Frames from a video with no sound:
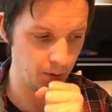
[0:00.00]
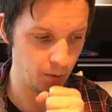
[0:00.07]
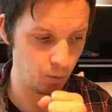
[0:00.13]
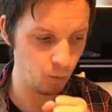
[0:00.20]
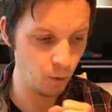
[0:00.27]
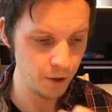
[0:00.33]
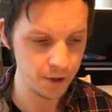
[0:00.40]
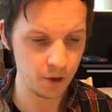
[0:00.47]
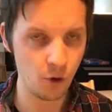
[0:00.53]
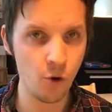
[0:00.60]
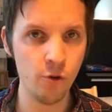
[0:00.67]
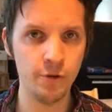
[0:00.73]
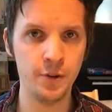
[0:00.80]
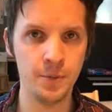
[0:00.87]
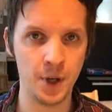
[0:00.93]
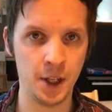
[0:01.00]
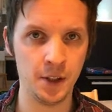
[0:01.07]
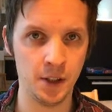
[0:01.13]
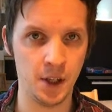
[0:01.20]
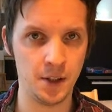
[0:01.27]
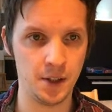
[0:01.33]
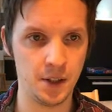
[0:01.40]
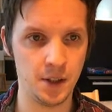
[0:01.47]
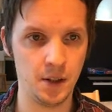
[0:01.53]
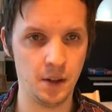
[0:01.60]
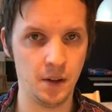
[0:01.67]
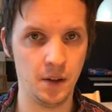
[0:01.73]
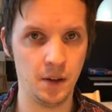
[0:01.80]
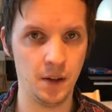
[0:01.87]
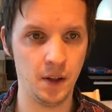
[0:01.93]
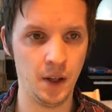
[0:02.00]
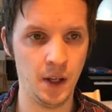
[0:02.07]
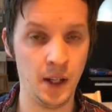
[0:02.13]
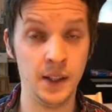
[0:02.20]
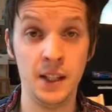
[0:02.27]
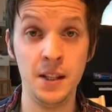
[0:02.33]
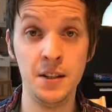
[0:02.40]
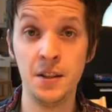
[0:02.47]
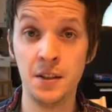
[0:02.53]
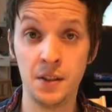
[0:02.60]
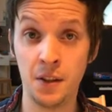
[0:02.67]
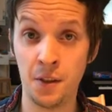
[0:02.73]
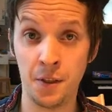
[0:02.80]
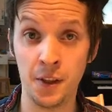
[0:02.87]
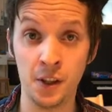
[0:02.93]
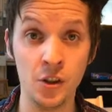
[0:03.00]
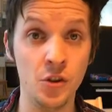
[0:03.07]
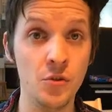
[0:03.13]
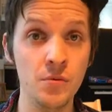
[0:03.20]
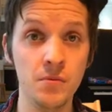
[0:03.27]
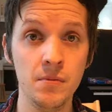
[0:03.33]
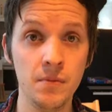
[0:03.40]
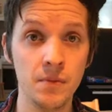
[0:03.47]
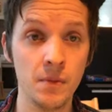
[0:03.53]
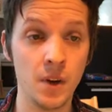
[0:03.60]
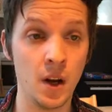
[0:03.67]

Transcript: What Overmind does, and this is nothing new,